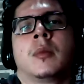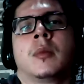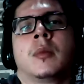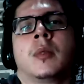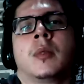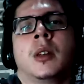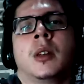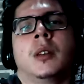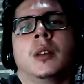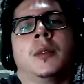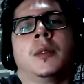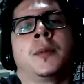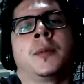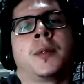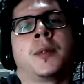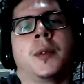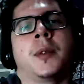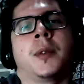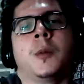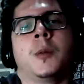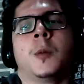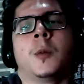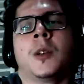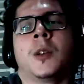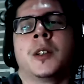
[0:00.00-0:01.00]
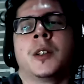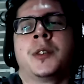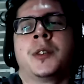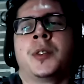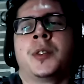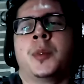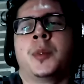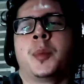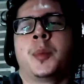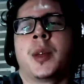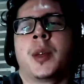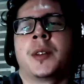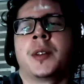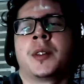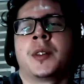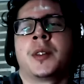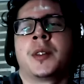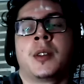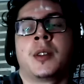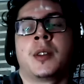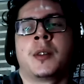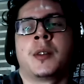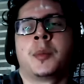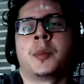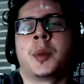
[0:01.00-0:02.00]
If it were 2 pages, a
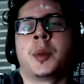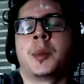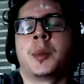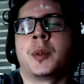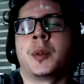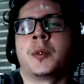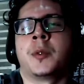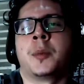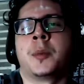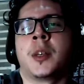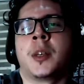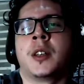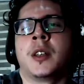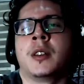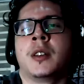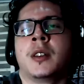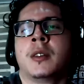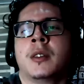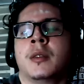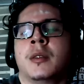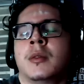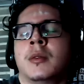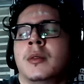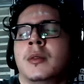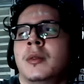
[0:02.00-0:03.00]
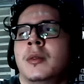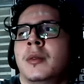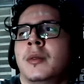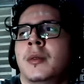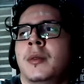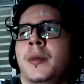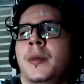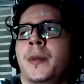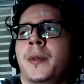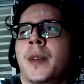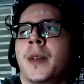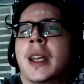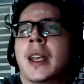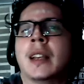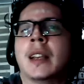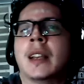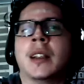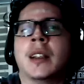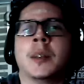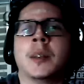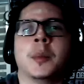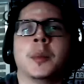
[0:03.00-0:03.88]
lot of people would be failing.